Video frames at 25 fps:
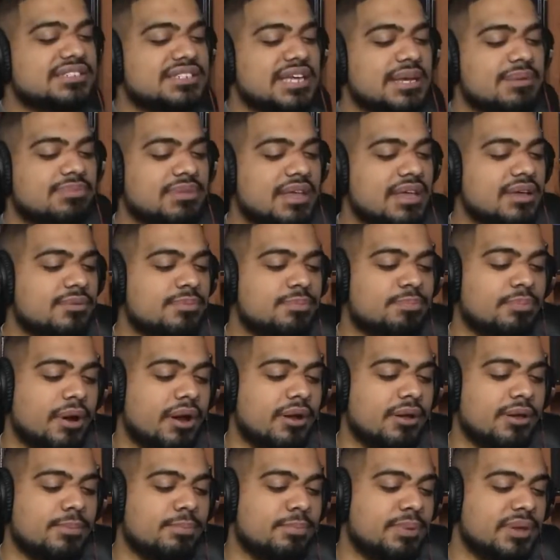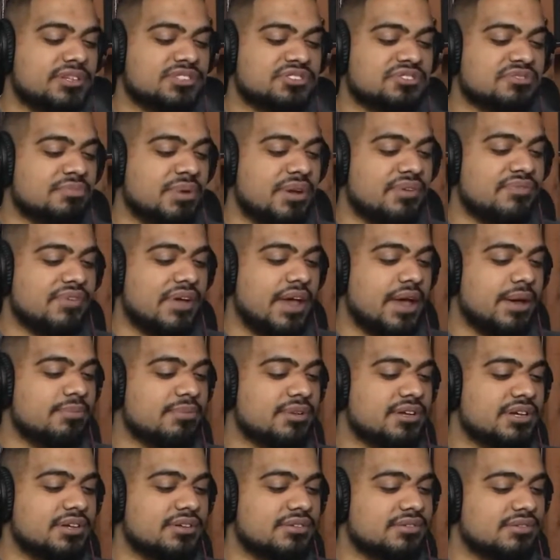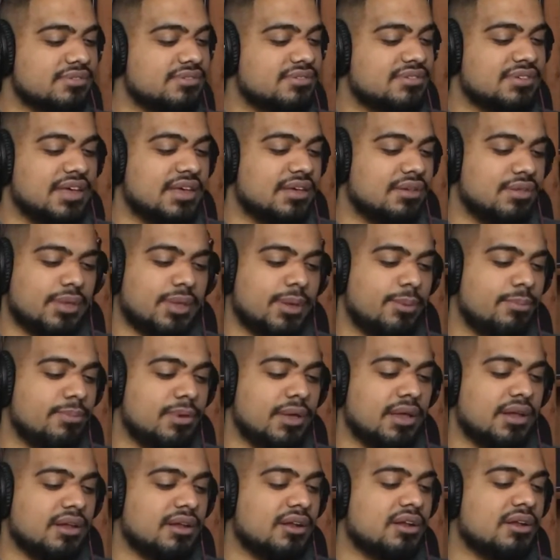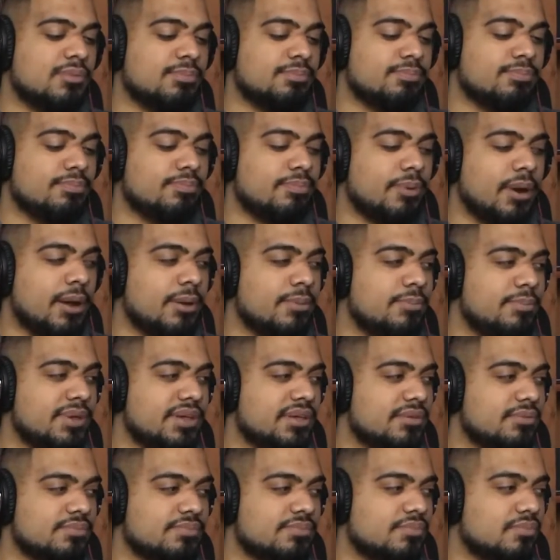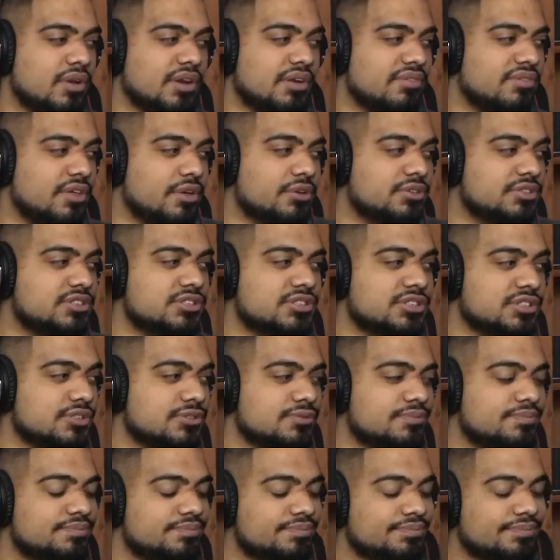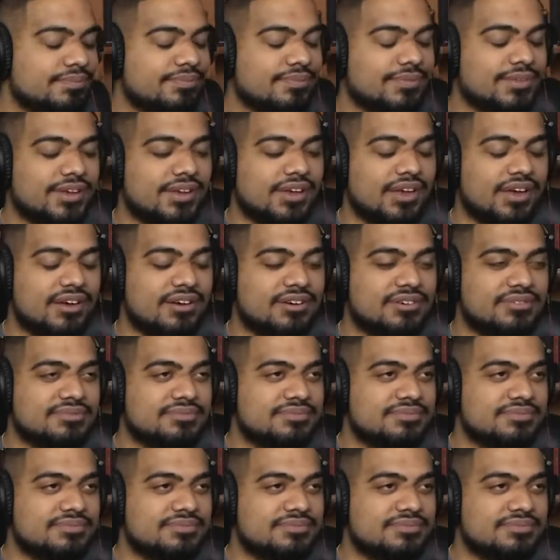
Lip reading: Same thing. Probably a picture of my family. It probably be one of those two. Yeah.